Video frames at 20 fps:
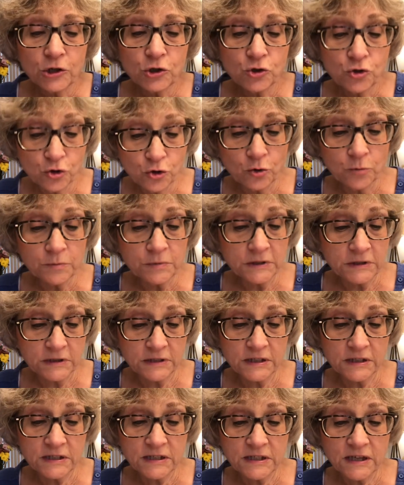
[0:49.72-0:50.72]
doomed
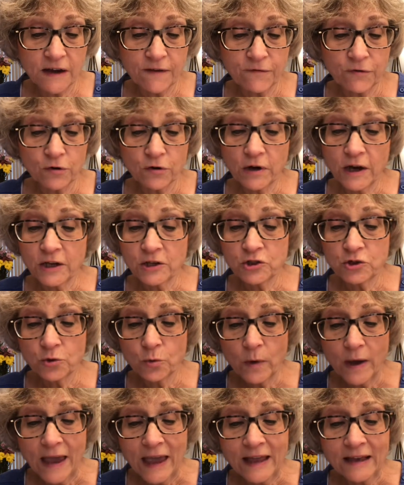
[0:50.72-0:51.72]
to suffer and
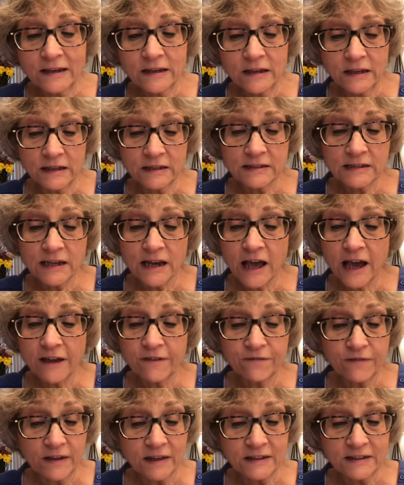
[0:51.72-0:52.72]
to end its
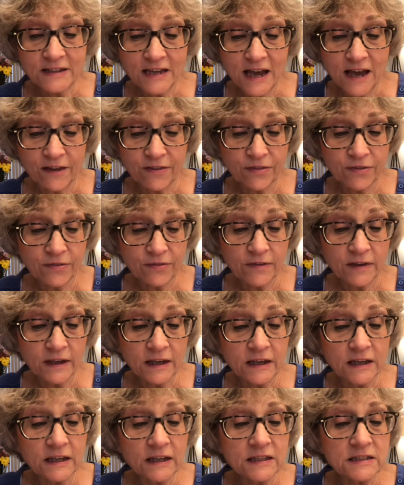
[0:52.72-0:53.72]
life in death
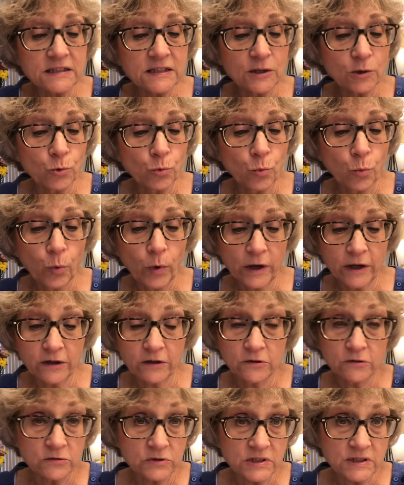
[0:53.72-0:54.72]
it is the
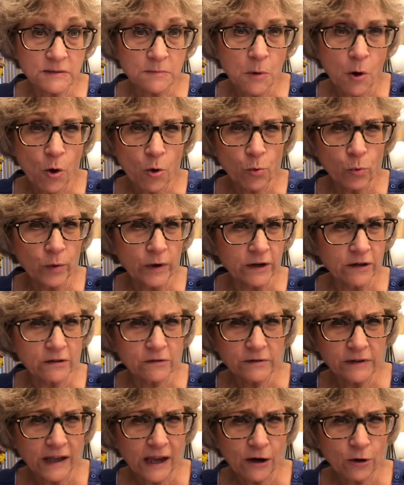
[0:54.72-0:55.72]
will, small
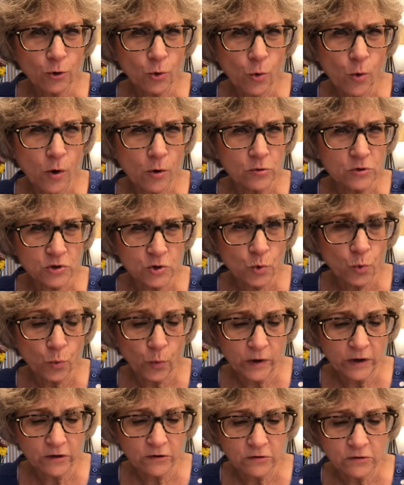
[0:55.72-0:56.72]
will, air quotes,
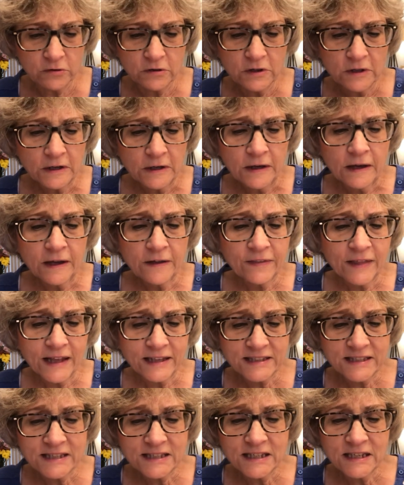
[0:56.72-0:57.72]
will,
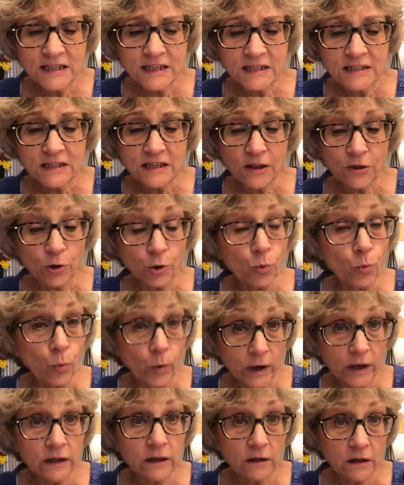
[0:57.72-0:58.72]
that sees the
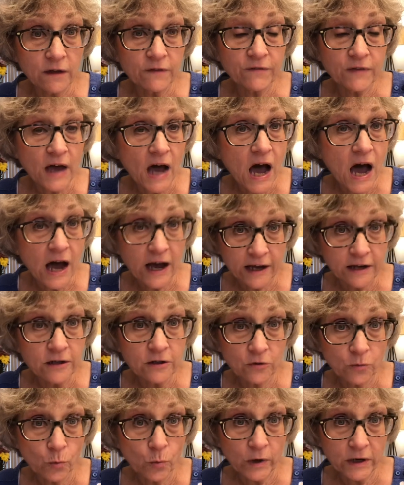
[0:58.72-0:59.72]
will of God,
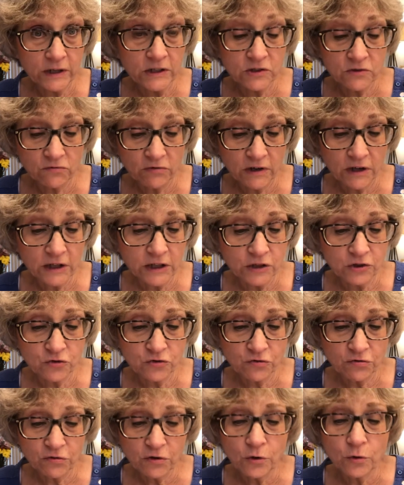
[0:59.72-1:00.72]
what is real and
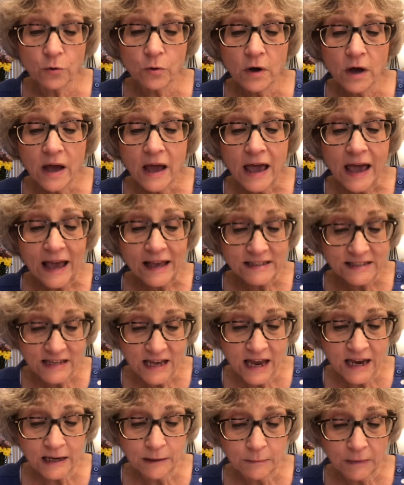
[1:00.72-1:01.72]
true, as
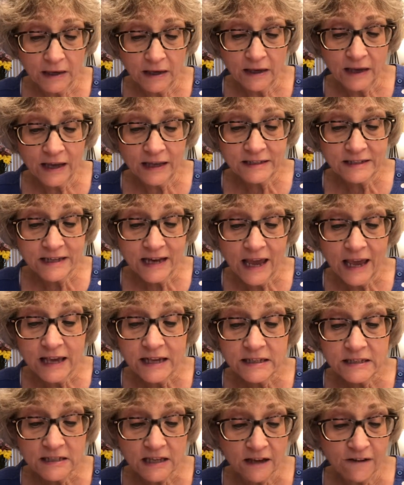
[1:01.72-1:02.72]
enemy and
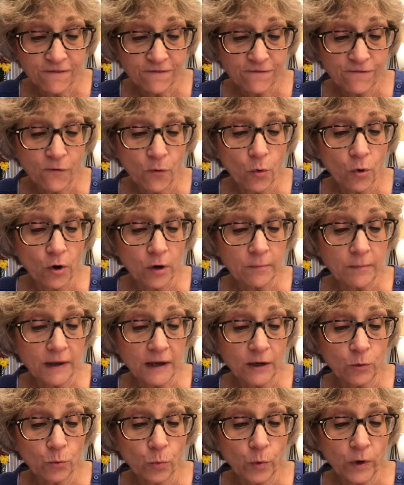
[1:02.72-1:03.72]
takes a form in